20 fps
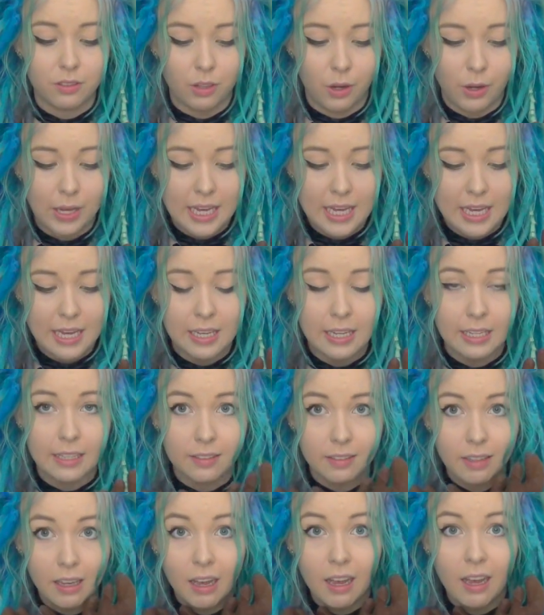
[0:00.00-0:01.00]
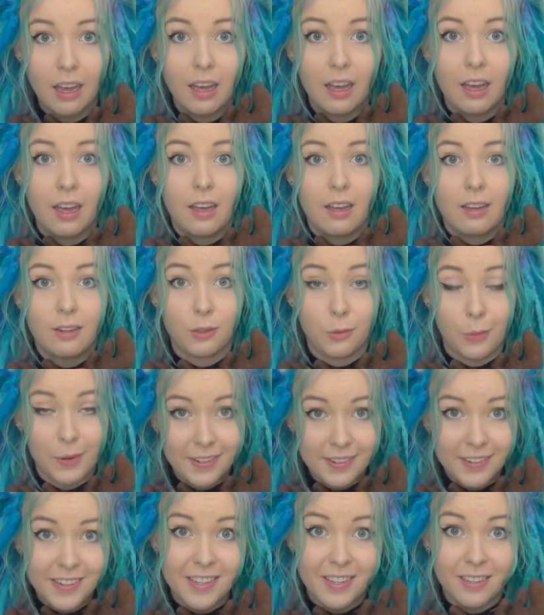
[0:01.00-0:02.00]
So he's
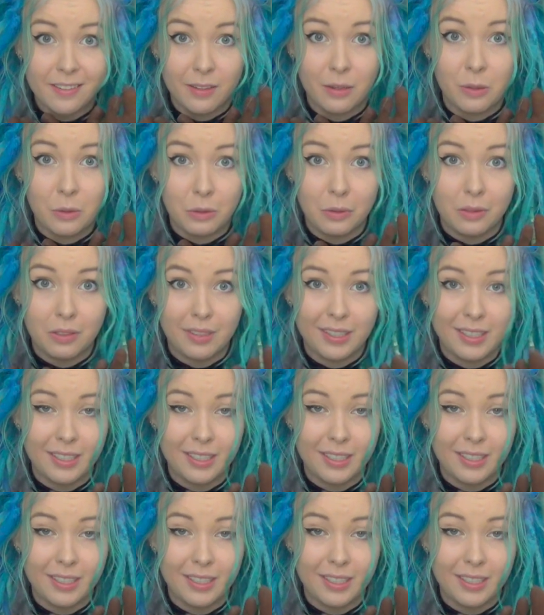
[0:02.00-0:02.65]
20 years old.